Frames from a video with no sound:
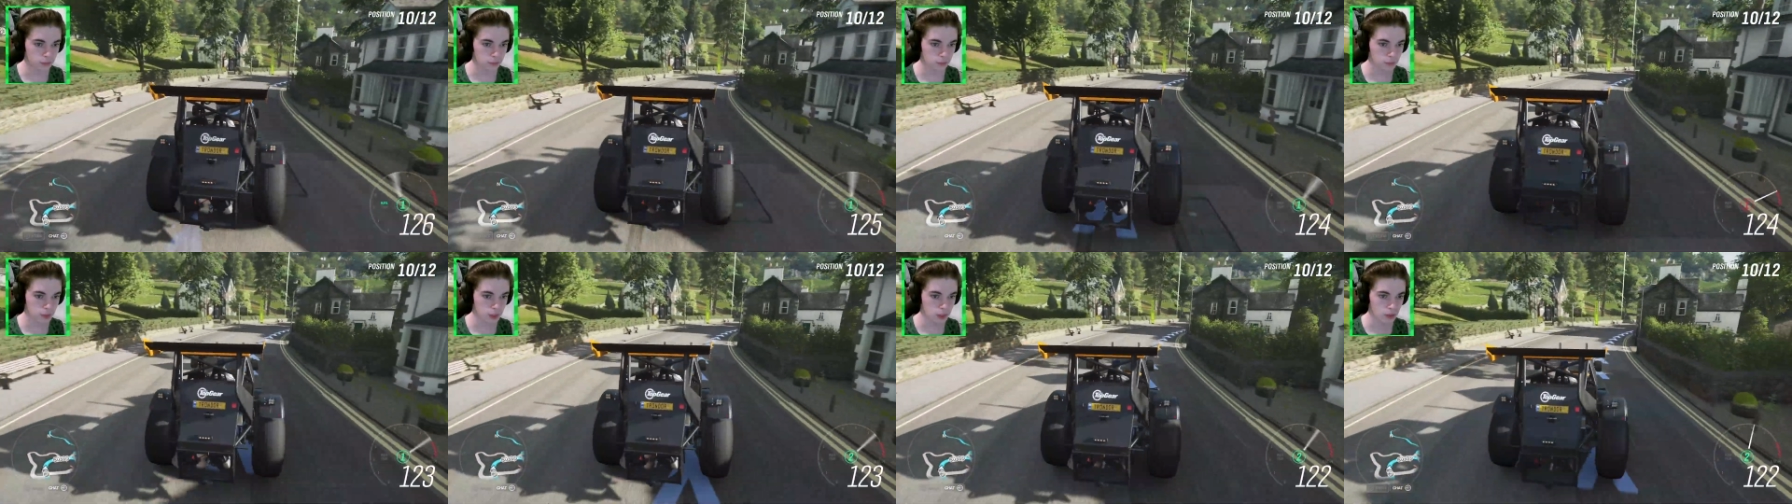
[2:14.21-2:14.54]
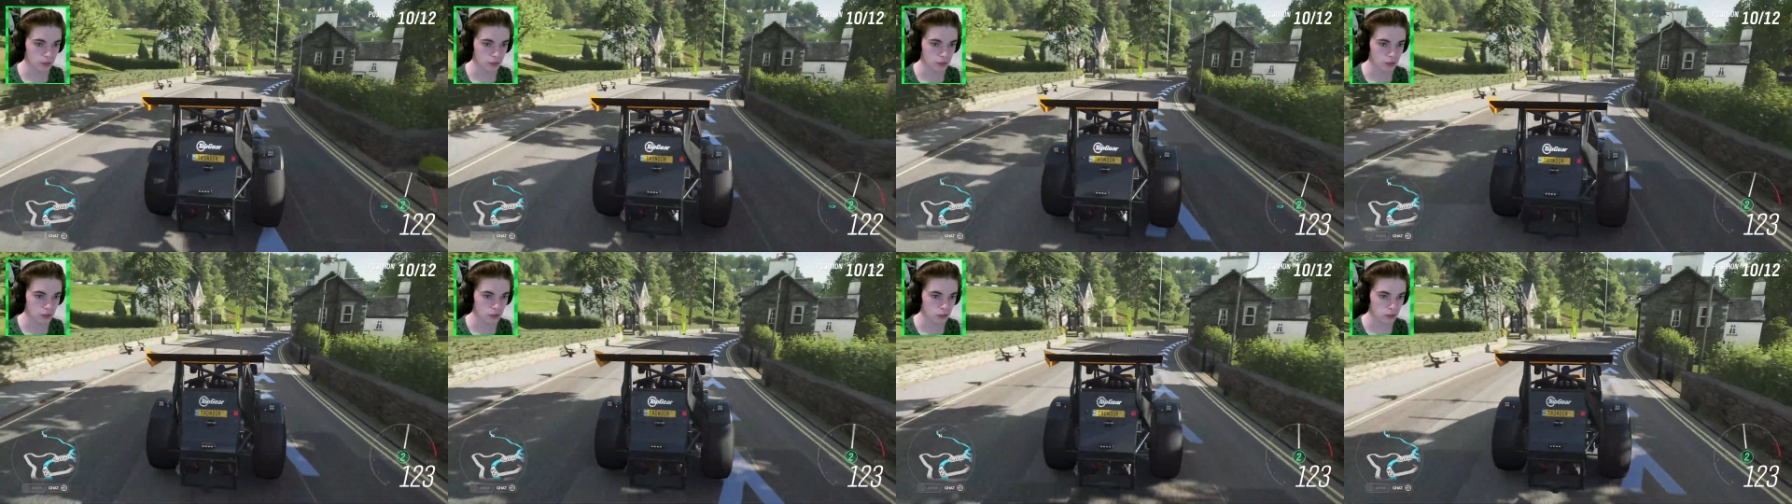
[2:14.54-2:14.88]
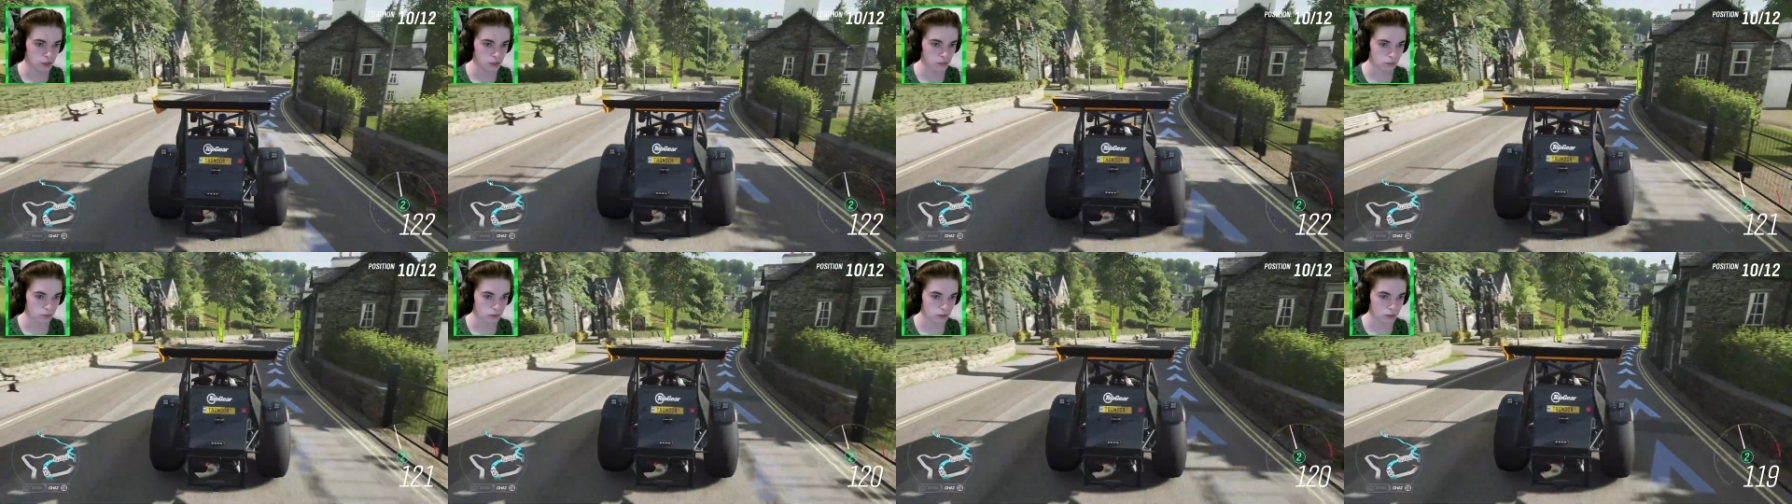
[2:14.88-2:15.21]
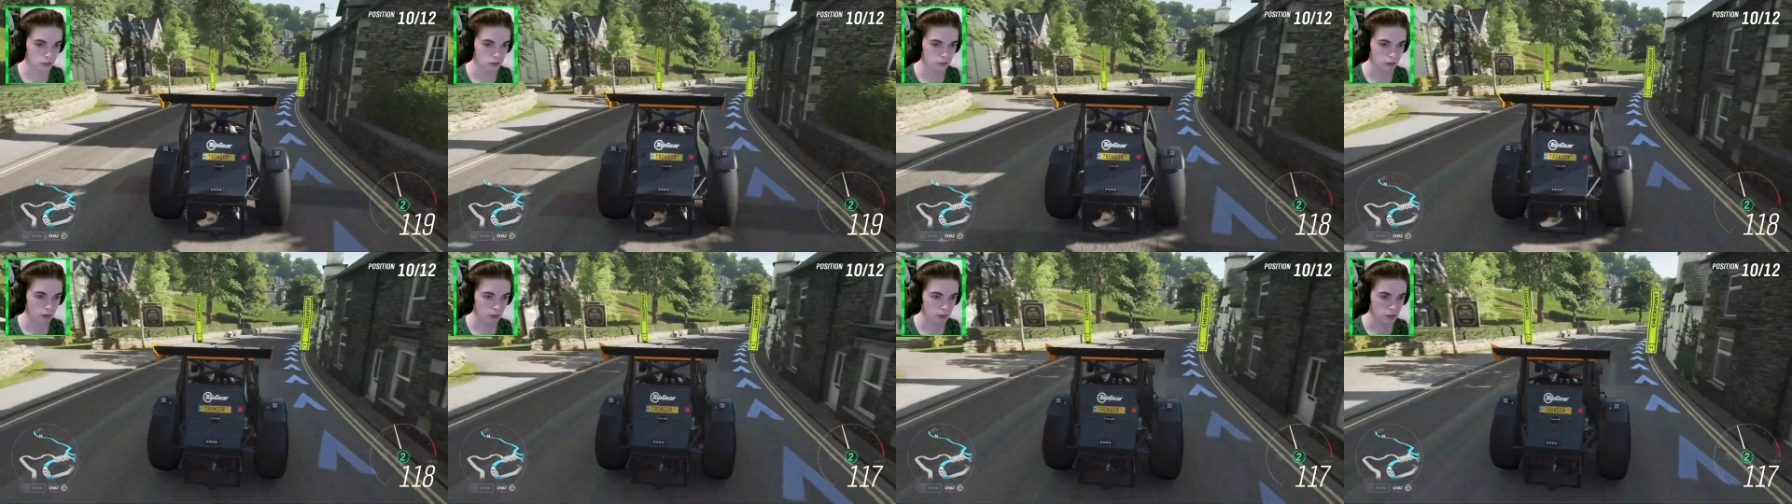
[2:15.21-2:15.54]
because it's
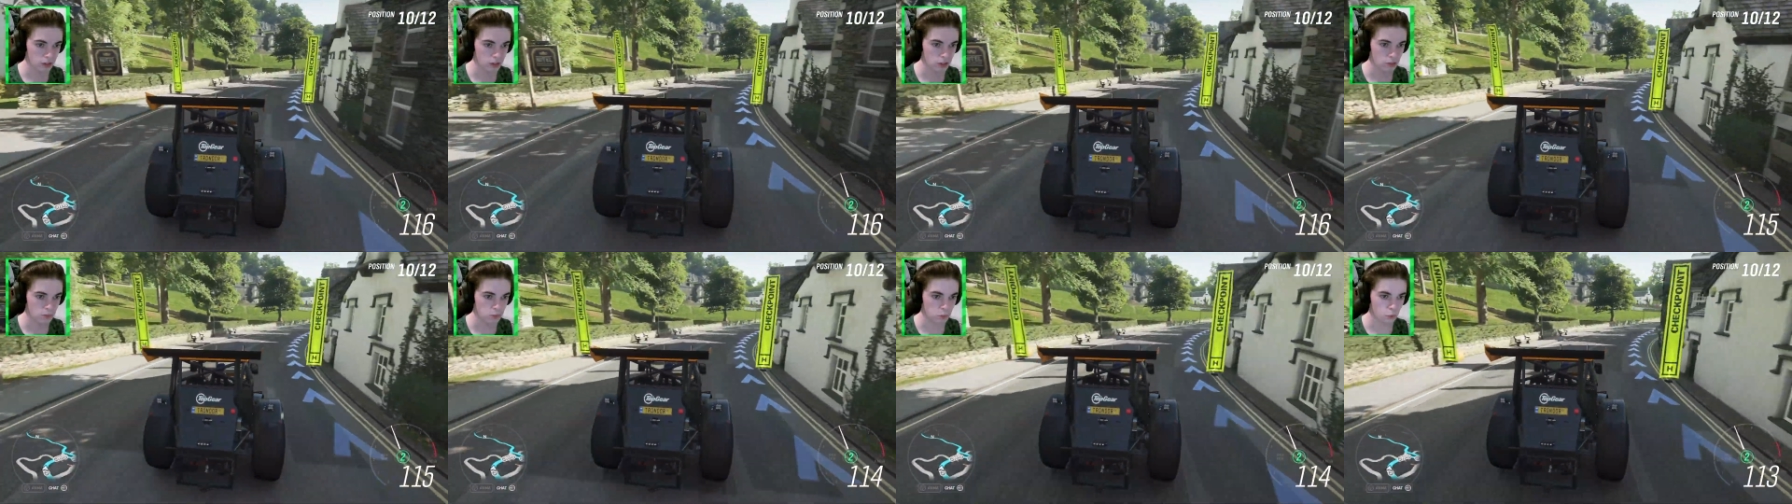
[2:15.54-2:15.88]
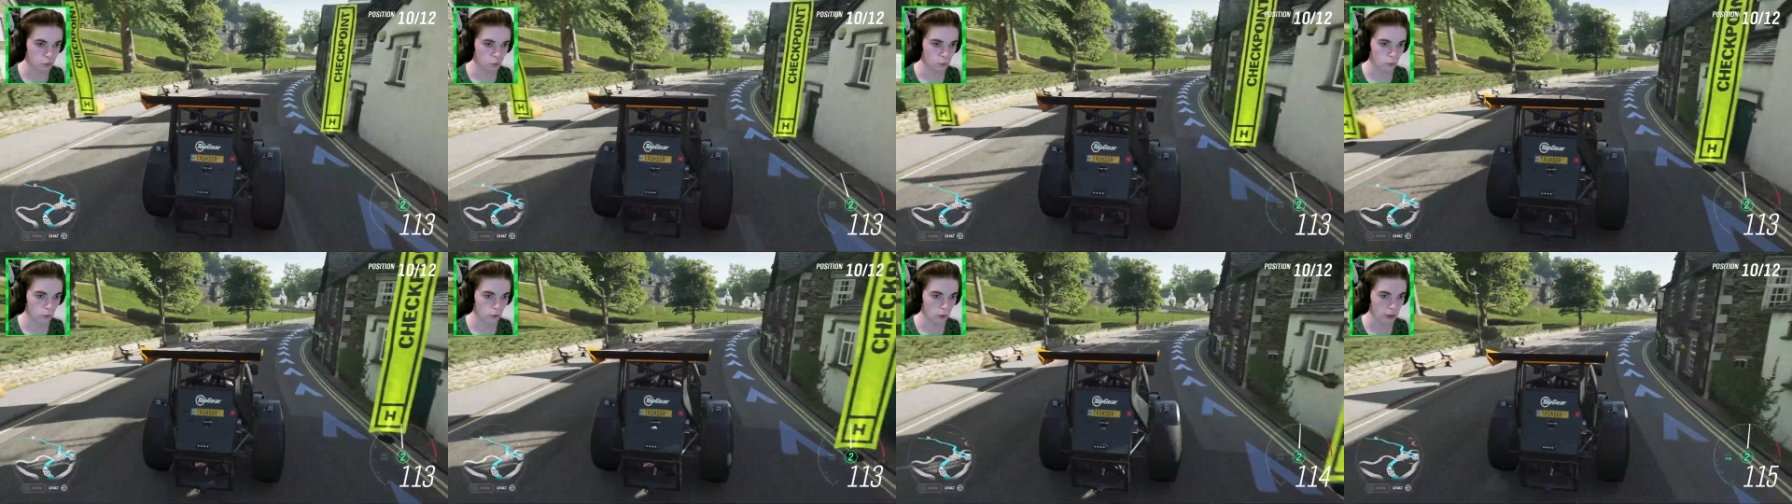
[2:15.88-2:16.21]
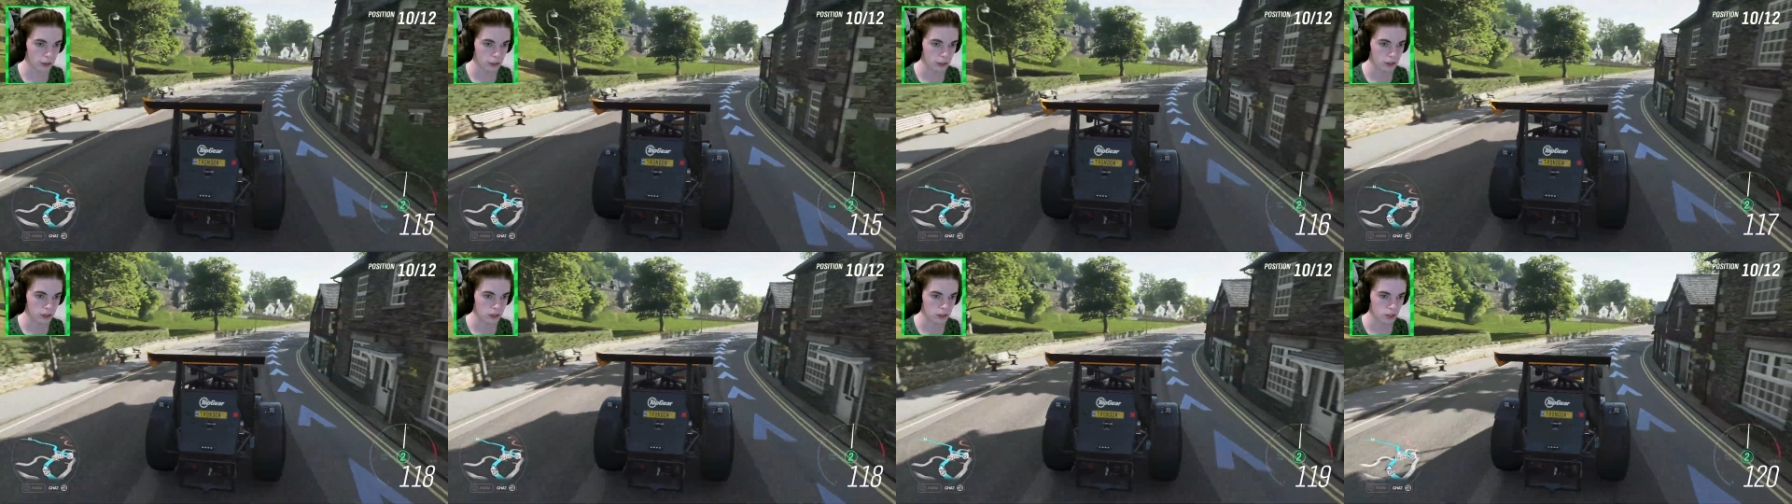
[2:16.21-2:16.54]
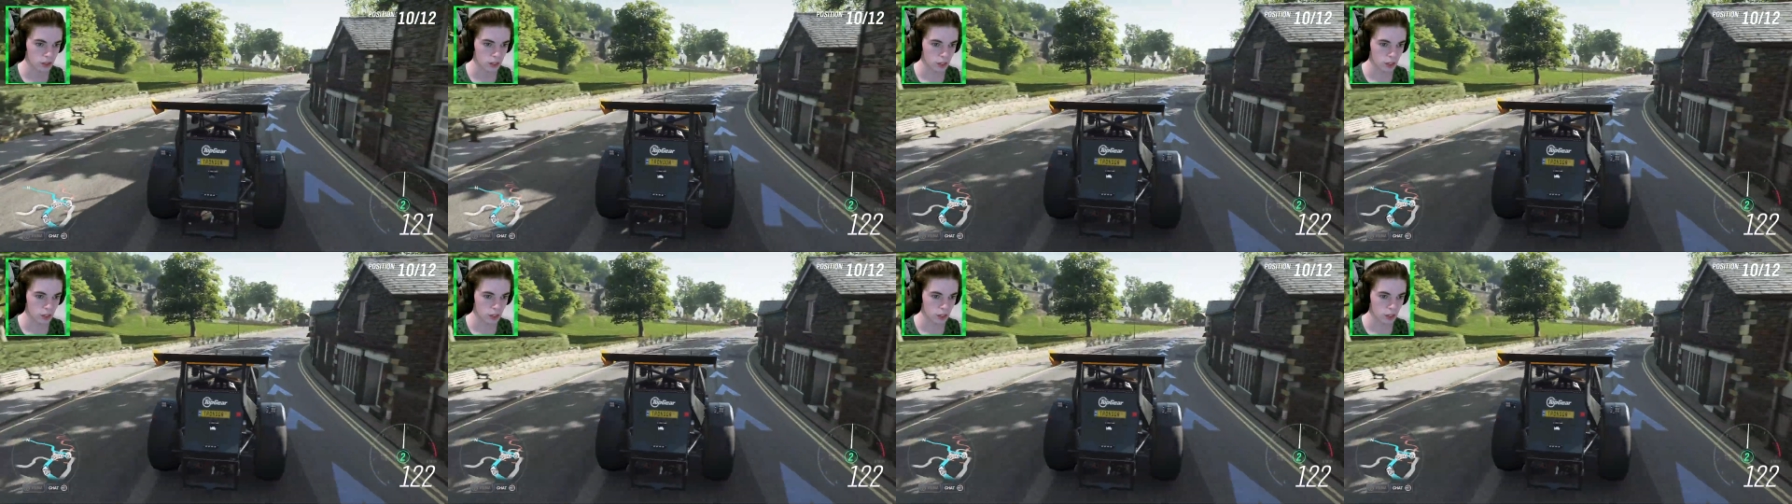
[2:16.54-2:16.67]
very small, and